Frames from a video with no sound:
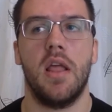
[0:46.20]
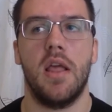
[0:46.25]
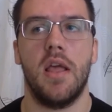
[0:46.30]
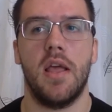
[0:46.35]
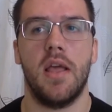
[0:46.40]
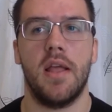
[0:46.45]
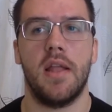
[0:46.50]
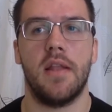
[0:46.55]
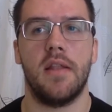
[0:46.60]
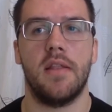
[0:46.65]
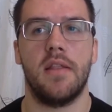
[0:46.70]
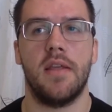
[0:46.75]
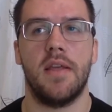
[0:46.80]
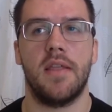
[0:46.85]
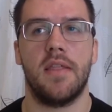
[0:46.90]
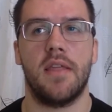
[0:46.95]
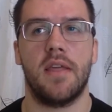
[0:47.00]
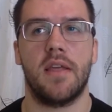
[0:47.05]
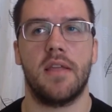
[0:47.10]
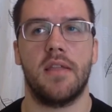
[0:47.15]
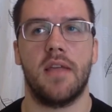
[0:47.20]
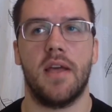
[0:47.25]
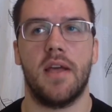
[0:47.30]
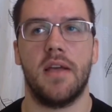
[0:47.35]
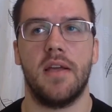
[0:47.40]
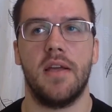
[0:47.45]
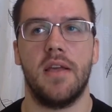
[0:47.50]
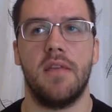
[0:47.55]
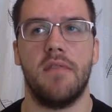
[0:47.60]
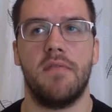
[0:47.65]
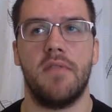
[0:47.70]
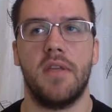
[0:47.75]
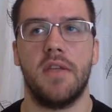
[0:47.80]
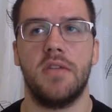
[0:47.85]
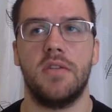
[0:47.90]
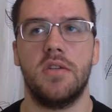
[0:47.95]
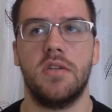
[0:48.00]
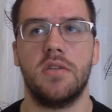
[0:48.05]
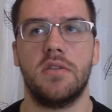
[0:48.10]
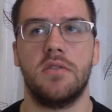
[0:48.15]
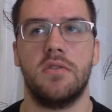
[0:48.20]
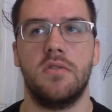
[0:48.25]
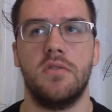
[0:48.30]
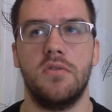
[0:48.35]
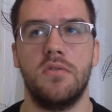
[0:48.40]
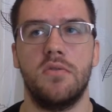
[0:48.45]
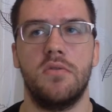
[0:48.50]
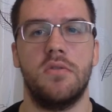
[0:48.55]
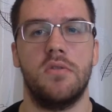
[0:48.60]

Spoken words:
And they think that if they just knew